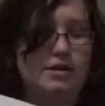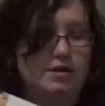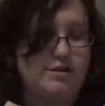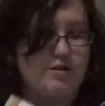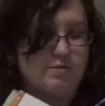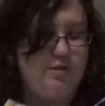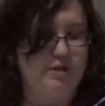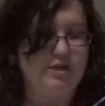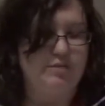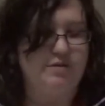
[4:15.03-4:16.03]
So it really
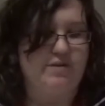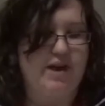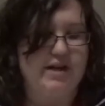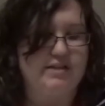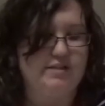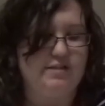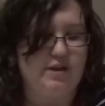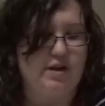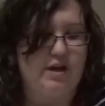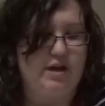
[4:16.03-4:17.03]
just provides a
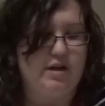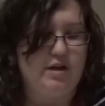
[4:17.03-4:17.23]
very